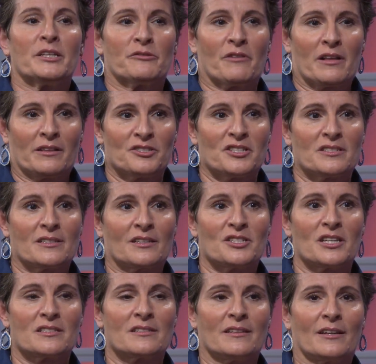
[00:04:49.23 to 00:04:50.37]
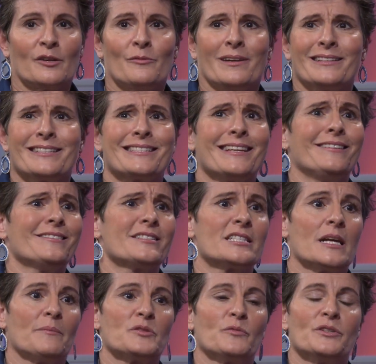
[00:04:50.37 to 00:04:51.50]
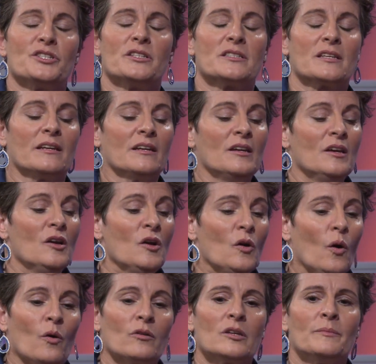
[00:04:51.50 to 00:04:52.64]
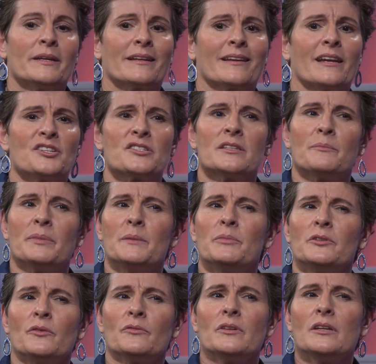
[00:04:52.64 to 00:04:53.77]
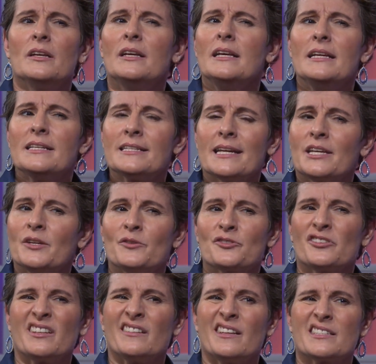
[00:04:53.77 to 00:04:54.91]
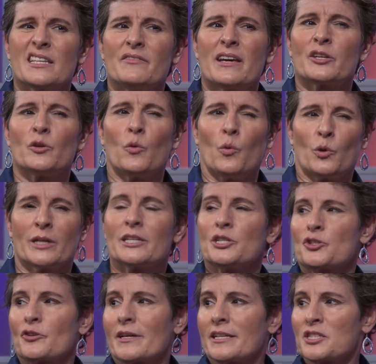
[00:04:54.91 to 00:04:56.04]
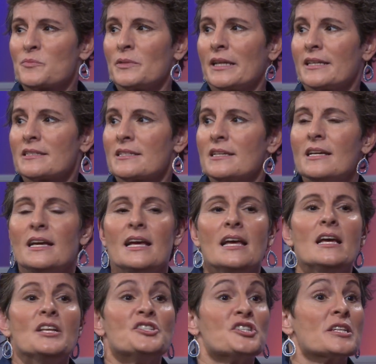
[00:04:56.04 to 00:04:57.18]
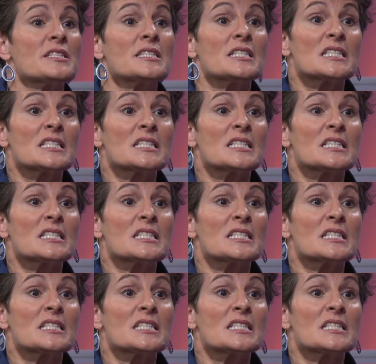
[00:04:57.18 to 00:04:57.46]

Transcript: neurologist suggested I go on Cellcept, which is a oral medication that people don't take usually unless they've had an organ transplant, mm. just to